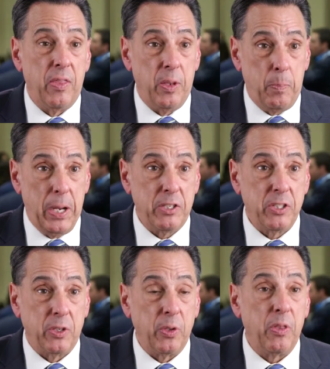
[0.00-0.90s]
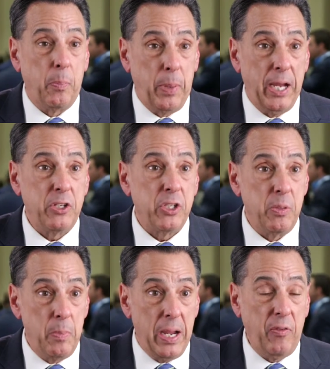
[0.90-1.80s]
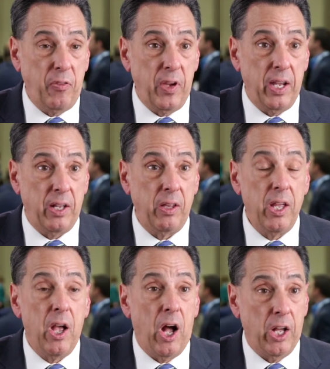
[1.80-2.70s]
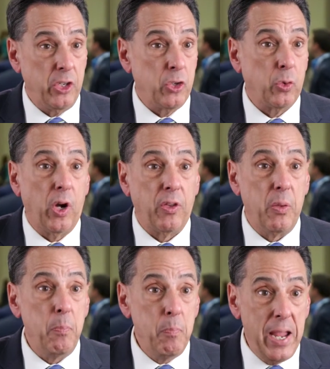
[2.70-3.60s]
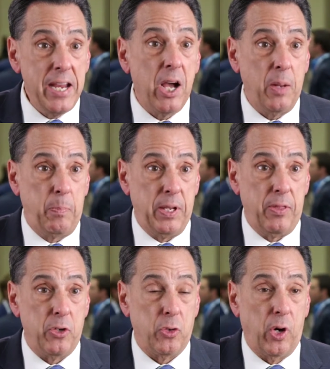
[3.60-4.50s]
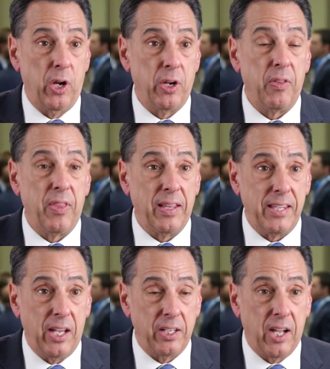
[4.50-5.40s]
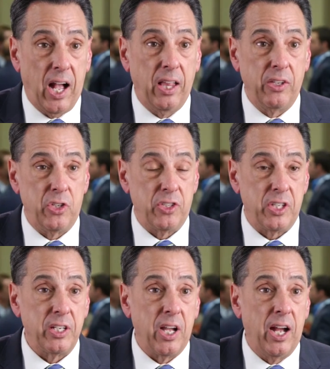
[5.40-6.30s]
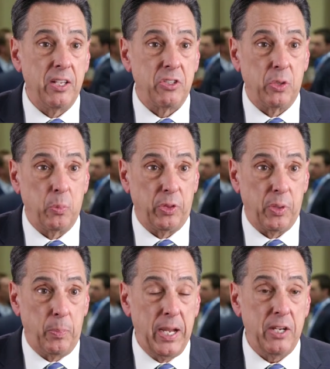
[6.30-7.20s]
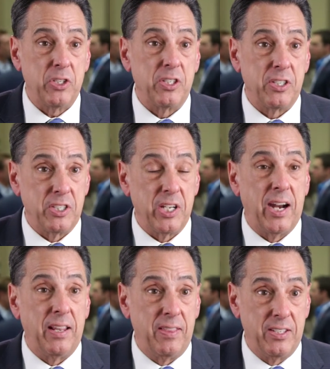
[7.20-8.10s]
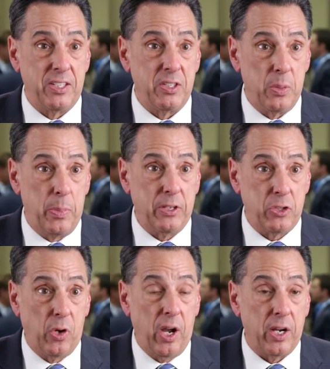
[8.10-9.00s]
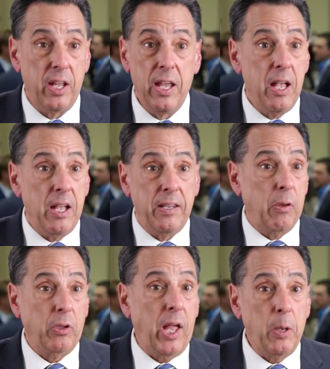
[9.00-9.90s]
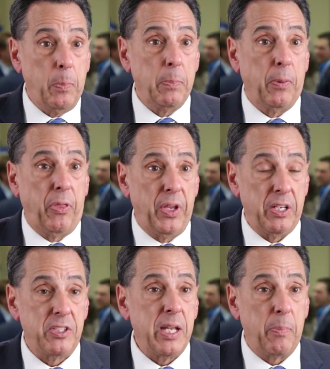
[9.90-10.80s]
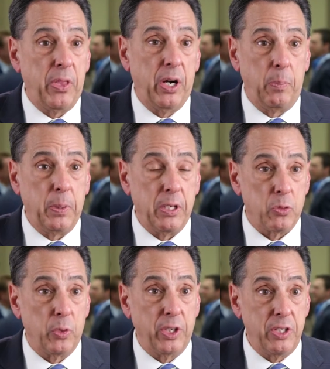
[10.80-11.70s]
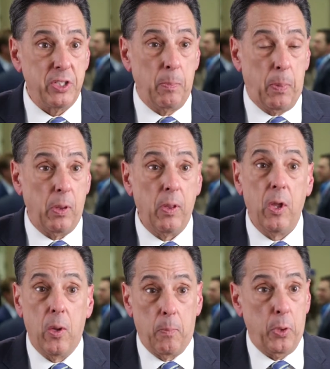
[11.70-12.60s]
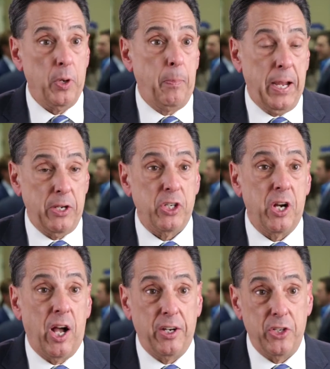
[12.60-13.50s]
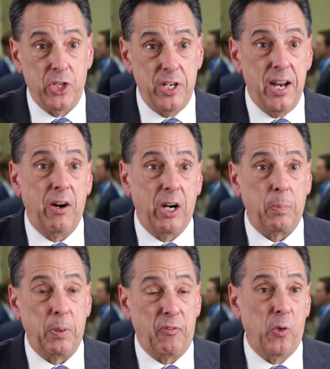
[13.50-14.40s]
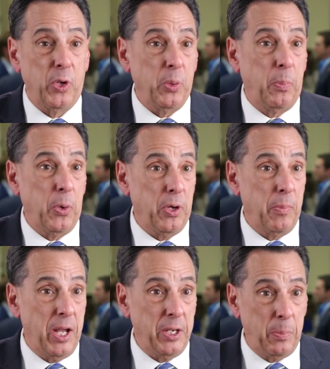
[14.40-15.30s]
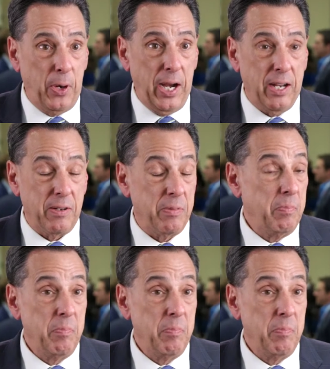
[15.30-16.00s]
that basically the patient may fail on a drug that may not be the drug that the oncologist in concert with the patient decided this is the best drug. Now a lot of people think step therapy is really simple put a patient on a generic before you put them on a brand.